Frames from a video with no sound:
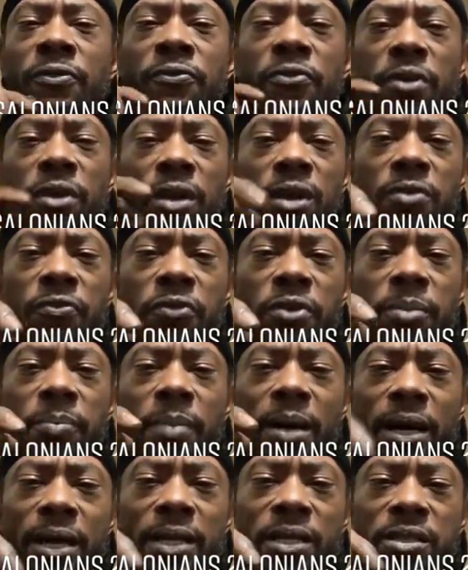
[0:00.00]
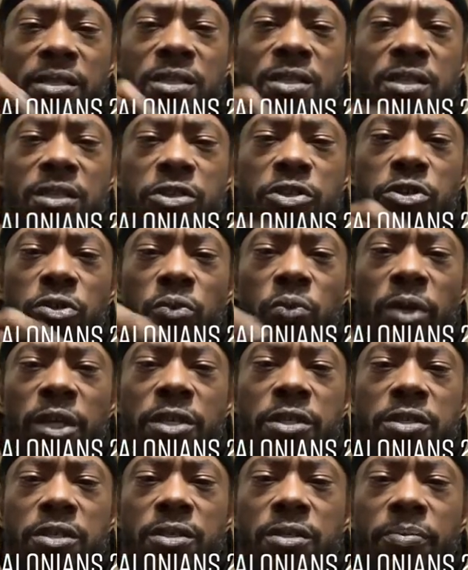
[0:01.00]
for everybody's
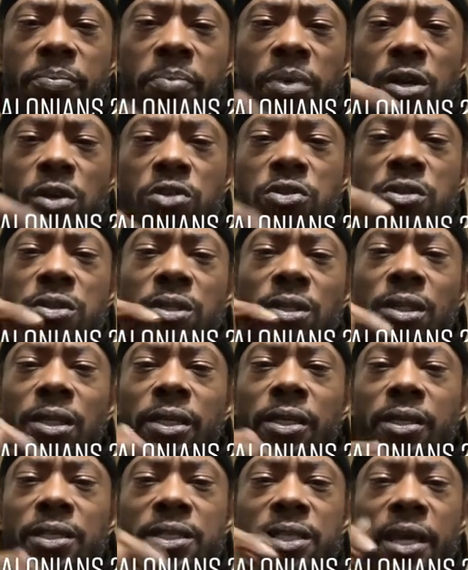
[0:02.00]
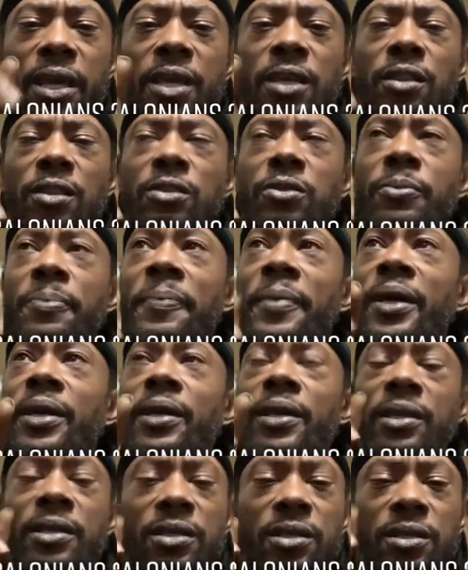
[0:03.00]
situation, personally, tailor
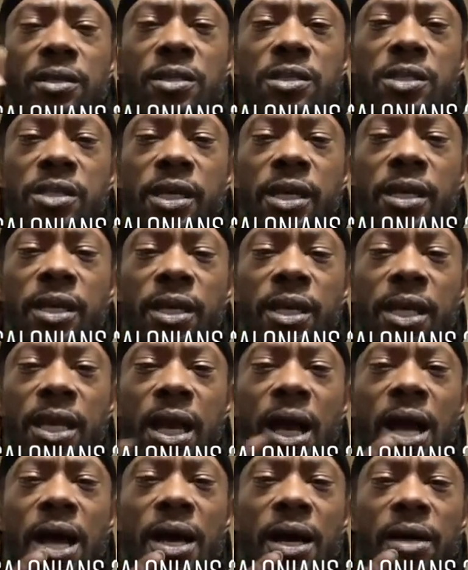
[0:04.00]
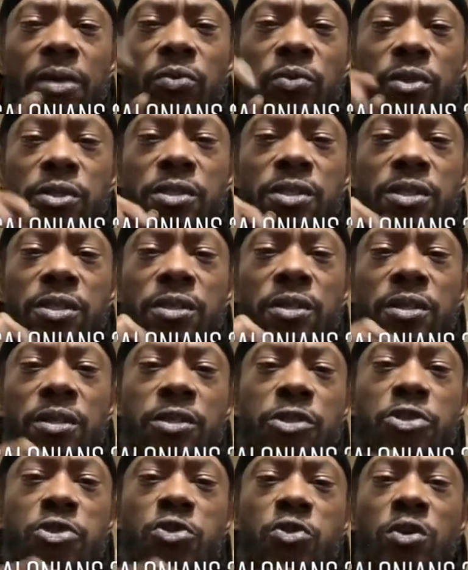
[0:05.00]
made. You understand? God will send this
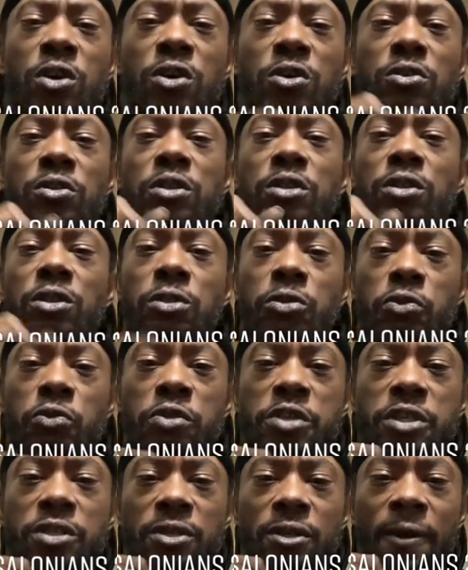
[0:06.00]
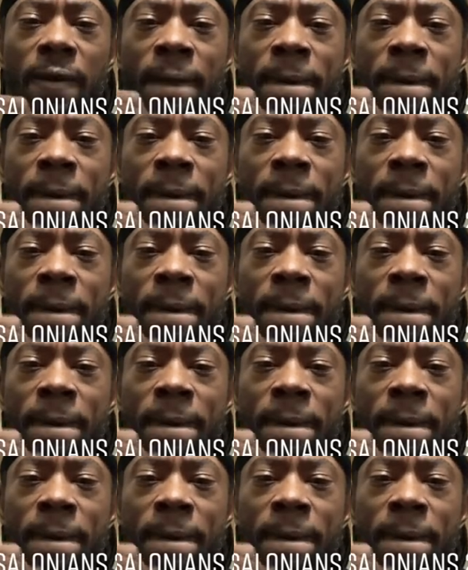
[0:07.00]
strong delusion.